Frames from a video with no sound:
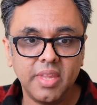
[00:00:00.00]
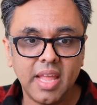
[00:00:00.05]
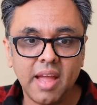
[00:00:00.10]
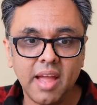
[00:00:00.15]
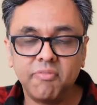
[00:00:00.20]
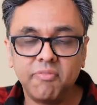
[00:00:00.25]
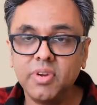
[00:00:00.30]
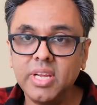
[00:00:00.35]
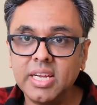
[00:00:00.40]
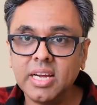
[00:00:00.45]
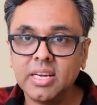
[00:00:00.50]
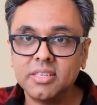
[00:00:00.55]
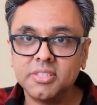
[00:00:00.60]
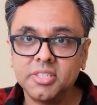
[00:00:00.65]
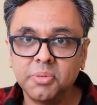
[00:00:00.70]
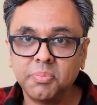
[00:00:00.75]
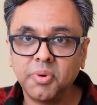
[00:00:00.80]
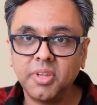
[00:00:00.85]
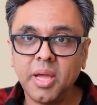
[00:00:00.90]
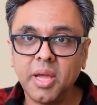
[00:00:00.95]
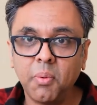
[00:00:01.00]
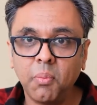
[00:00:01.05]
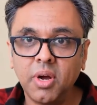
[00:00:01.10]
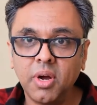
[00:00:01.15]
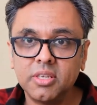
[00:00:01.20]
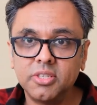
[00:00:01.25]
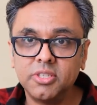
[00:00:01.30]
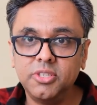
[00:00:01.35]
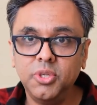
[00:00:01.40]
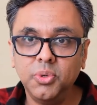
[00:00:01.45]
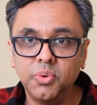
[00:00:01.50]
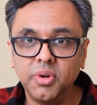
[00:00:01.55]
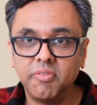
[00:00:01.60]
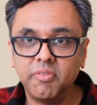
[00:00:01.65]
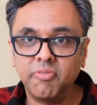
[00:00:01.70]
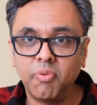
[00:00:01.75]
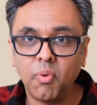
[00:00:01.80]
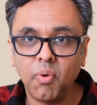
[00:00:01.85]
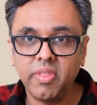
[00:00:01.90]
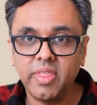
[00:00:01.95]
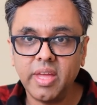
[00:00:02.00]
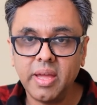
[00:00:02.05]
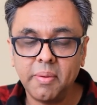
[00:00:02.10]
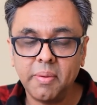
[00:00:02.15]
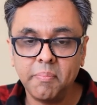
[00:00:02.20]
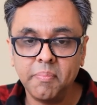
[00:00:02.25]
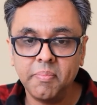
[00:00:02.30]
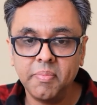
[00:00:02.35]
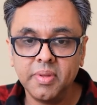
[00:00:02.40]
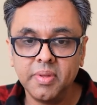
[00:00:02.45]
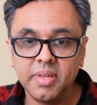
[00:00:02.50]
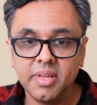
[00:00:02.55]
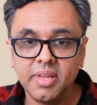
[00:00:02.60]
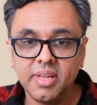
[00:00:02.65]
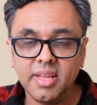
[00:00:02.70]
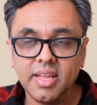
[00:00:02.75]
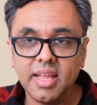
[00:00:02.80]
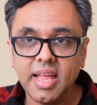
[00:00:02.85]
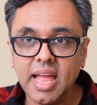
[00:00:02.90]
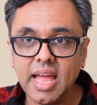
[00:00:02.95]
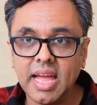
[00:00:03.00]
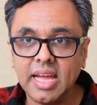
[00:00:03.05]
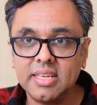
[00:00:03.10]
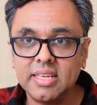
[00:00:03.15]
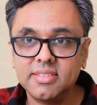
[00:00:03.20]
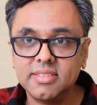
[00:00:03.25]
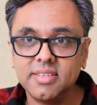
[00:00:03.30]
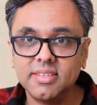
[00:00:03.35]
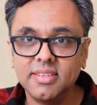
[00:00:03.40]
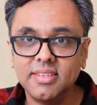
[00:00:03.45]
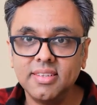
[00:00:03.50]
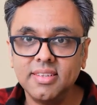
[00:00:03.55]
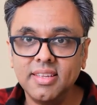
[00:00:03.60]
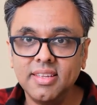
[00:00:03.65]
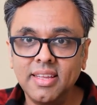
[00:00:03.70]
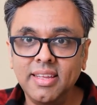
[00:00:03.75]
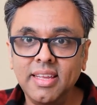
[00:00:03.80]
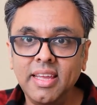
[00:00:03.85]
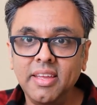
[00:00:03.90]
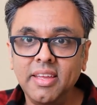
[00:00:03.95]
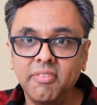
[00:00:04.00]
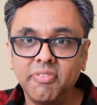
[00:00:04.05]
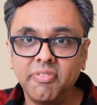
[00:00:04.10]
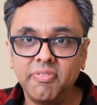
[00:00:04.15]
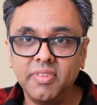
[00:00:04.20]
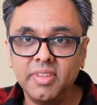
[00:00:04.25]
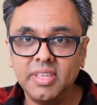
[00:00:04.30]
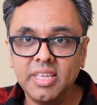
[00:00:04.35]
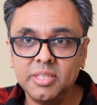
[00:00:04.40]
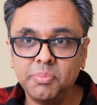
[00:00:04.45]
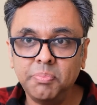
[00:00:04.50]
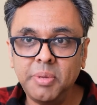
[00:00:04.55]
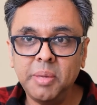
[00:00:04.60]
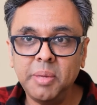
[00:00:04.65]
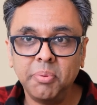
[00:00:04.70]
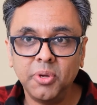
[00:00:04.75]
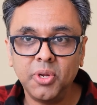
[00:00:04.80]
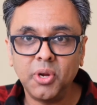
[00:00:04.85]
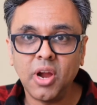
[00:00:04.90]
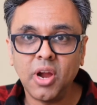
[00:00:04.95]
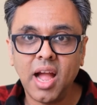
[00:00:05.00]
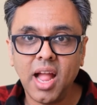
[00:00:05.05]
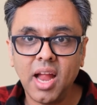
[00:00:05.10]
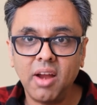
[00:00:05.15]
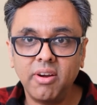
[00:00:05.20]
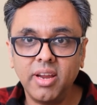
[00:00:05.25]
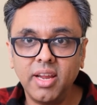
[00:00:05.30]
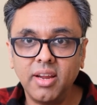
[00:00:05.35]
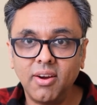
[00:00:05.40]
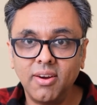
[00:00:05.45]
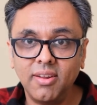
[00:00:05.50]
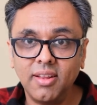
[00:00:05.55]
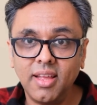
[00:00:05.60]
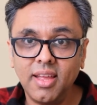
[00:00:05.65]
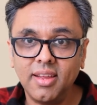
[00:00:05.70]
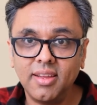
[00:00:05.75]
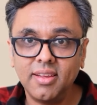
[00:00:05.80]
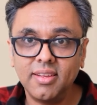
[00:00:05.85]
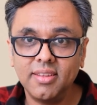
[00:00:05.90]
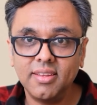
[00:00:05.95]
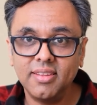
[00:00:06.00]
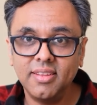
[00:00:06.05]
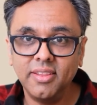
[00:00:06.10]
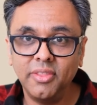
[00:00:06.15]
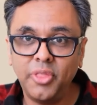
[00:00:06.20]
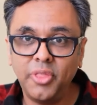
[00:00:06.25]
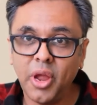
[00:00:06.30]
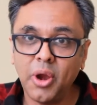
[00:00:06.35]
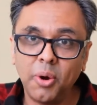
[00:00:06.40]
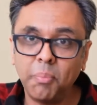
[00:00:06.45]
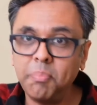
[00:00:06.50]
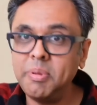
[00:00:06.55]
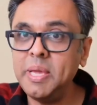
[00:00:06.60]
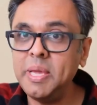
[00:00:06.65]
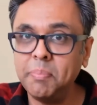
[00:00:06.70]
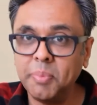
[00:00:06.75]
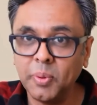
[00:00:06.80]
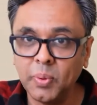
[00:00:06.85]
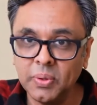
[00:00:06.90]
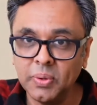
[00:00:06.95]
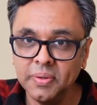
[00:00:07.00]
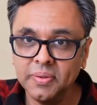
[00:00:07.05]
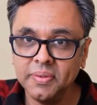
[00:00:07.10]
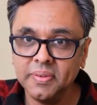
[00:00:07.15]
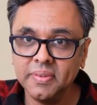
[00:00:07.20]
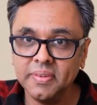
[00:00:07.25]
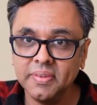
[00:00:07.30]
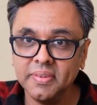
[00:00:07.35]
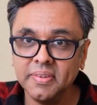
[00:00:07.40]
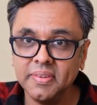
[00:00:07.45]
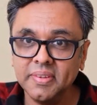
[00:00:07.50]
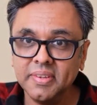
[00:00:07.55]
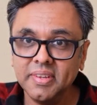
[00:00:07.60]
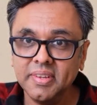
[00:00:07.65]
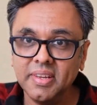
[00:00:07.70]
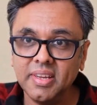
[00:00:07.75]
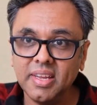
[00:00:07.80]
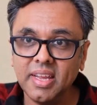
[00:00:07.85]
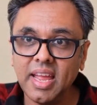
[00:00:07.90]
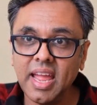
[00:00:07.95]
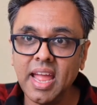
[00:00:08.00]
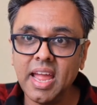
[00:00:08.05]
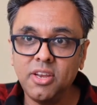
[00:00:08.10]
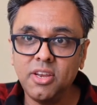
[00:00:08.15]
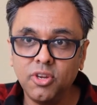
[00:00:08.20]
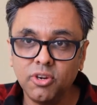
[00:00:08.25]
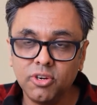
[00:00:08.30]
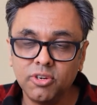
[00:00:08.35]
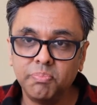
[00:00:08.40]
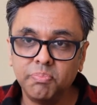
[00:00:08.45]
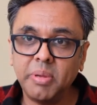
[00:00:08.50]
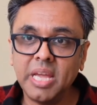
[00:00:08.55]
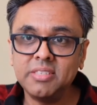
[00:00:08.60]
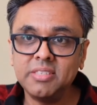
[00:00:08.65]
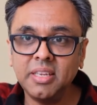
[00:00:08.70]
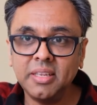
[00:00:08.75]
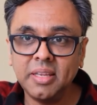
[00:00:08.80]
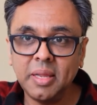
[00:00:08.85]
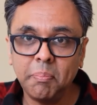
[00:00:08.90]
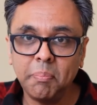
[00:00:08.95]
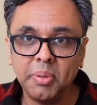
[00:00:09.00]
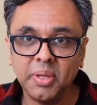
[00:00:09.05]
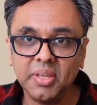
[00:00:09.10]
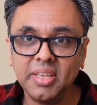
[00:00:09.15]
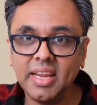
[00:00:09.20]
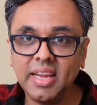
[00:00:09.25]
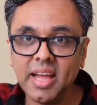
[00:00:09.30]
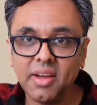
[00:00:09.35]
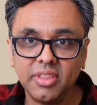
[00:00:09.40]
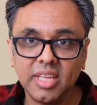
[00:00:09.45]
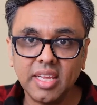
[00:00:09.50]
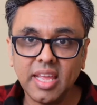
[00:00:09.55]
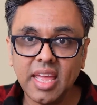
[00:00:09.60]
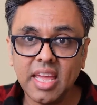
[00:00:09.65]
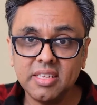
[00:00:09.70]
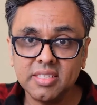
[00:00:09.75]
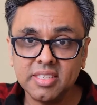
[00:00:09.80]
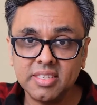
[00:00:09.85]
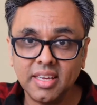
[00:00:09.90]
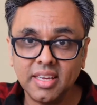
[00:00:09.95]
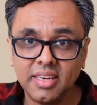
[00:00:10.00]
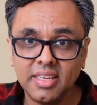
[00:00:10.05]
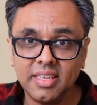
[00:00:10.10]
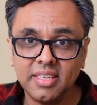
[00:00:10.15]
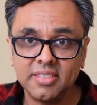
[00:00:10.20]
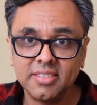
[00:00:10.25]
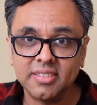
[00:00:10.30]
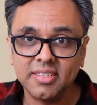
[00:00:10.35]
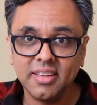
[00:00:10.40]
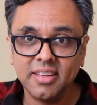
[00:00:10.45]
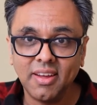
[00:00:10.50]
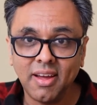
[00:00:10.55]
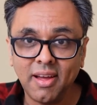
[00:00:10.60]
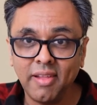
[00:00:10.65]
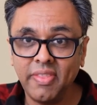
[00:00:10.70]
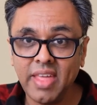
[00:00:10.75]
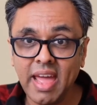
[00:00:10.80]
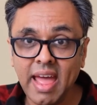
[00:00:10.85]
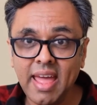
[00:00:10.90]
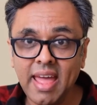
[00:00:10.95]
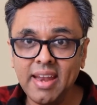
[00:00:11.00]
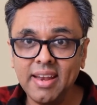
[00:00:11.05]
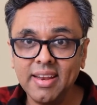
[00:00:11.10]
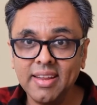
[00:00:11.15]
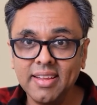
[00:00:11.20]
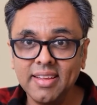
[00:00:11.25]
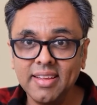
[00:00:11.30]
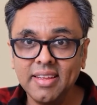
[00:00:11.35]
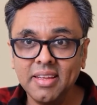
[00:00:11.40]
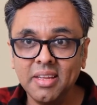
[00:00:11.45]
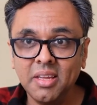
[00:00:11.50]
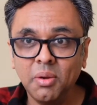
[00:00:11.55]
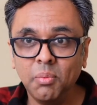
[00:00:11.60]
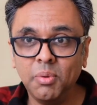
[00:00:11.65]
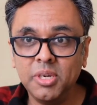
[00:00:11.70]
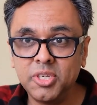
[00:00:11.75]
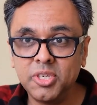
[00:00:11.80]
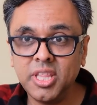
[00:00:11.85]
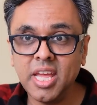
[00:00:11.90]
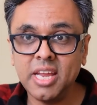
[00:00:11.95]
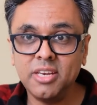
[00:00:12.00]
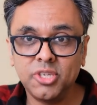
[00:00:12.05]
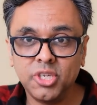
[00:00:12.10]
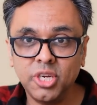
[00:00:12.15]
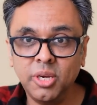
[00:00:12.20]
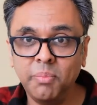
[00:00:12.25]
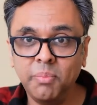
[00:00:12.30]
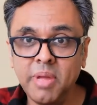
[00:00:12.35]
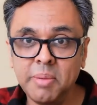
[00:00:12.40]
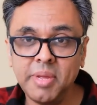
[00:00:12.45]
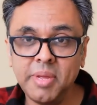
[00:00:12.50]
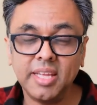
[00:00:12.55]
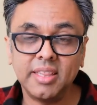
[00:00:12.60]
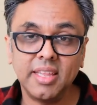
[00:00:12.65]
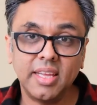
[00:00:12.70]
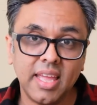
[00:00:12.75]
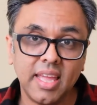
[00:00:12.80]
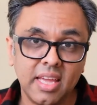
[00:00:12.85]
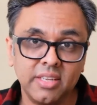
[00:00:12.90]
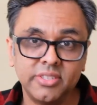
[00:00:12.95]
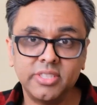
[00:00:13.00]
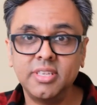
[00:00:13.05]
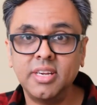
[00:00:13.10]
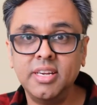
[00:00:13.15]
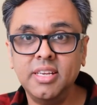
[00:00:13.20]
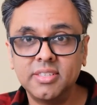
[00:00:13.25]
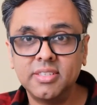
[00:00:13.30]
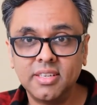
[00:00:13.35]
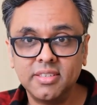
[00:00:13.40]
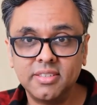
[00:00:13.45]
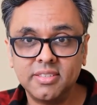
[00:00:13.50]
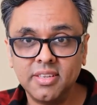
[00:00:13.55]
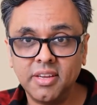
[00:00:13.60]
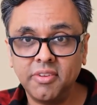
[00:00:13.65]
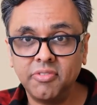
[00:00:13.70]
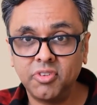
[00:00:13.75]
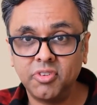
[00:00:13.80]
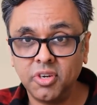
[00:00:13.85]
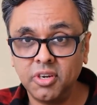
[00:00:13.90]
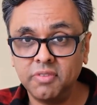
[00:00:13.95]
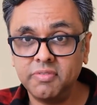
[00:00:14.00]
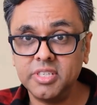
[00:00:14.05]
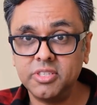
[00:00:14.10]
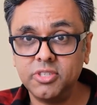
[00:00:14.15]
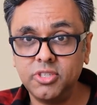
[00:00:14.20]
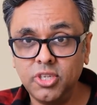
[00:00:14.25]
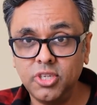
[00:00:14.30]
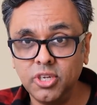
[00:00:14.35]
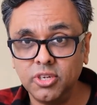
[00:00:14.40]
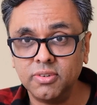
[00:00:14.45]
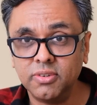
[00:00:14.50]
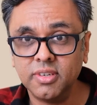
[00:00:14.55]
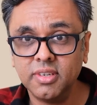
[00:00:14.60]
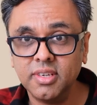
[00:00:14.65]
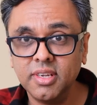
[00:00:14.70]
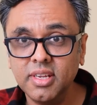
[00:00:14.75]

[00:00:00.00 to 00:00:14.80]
every customer that wants do it for them as if these people you're hiring are like their people. And you're basically building out the case studies on that, which then should mimic the case studies on self-service too.